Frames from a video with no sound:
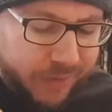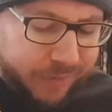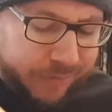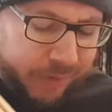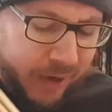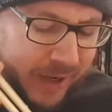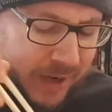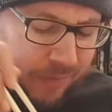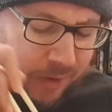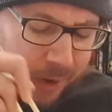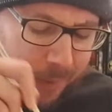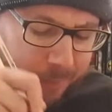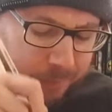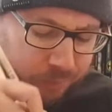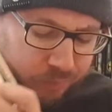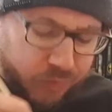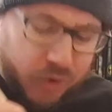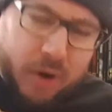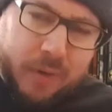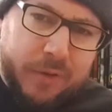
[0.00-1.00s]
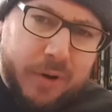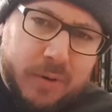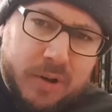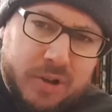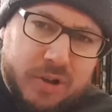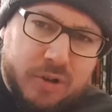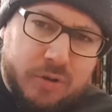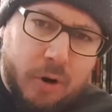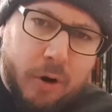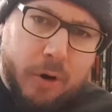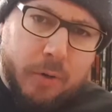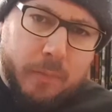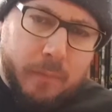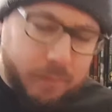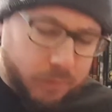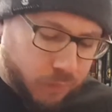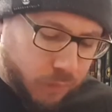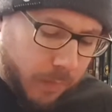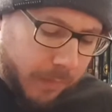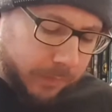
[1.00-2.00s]
Flavour, not very strong.
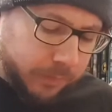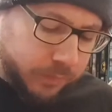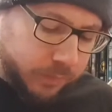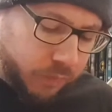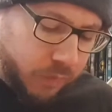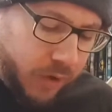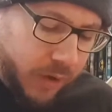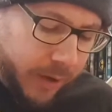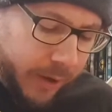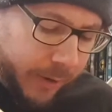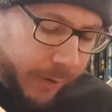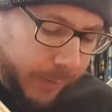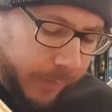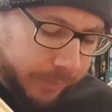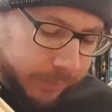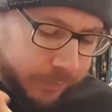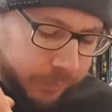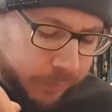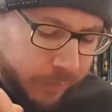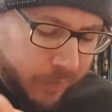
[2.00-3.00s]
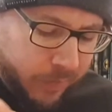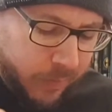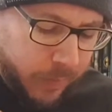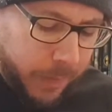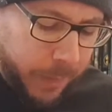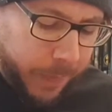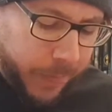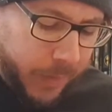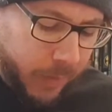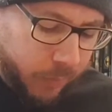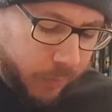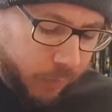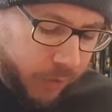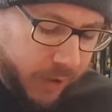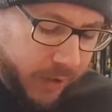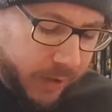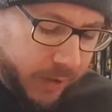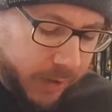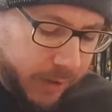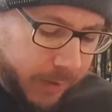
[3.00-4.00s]
No, not
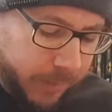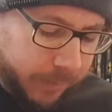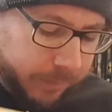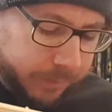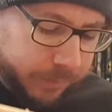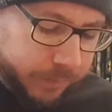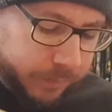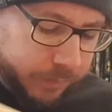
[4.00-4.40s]
really.